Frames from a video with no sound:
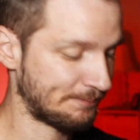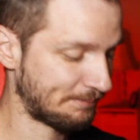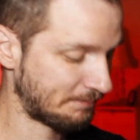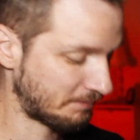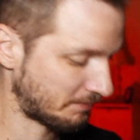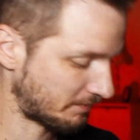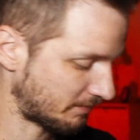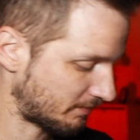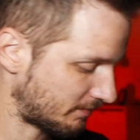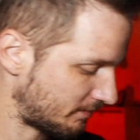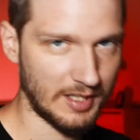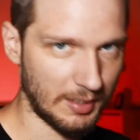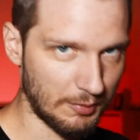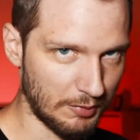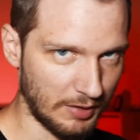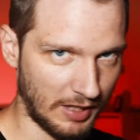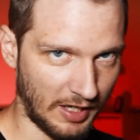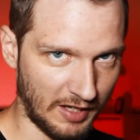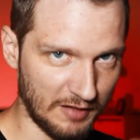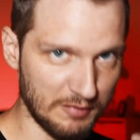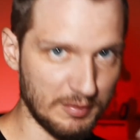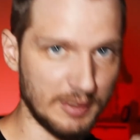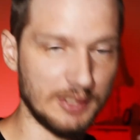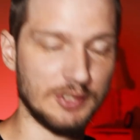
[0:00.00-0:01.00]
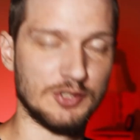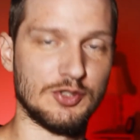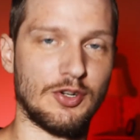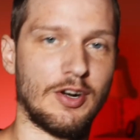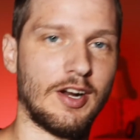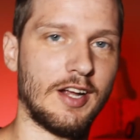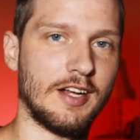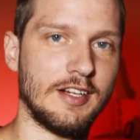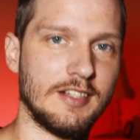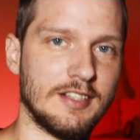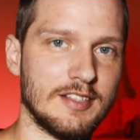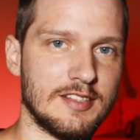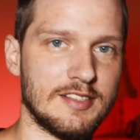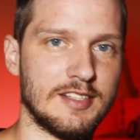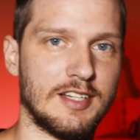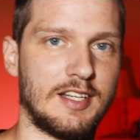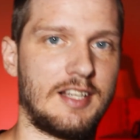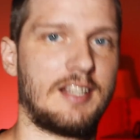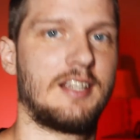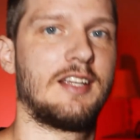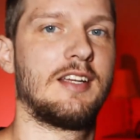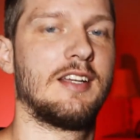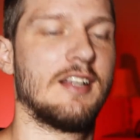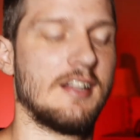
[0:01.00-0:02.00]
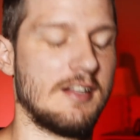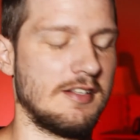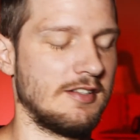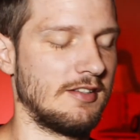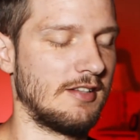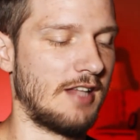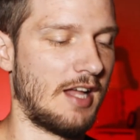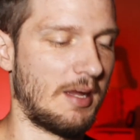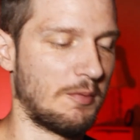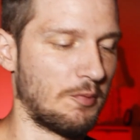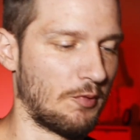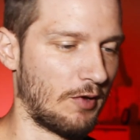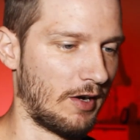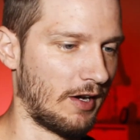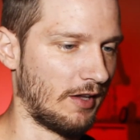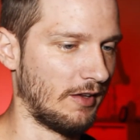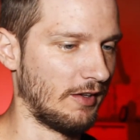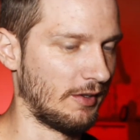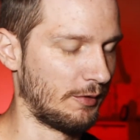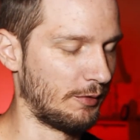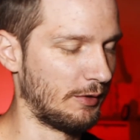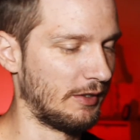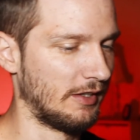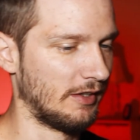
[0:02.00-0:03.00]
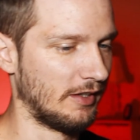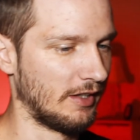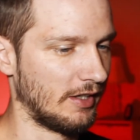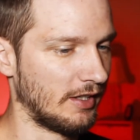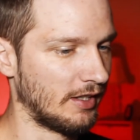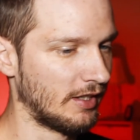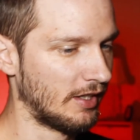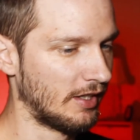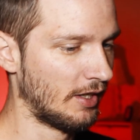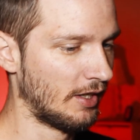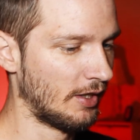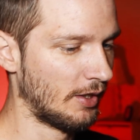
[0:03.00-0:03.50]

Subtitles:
They said what I've been trying to say a lot more eloquently,